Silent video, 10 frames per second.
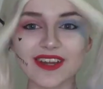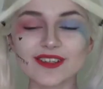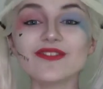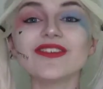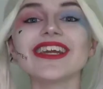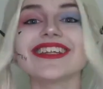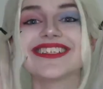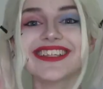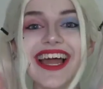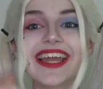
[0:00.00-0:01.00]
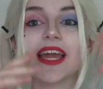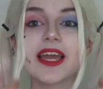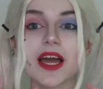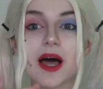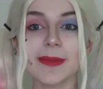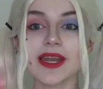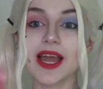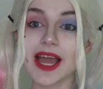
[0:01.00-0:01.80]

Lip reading: Don't forget to like, comment,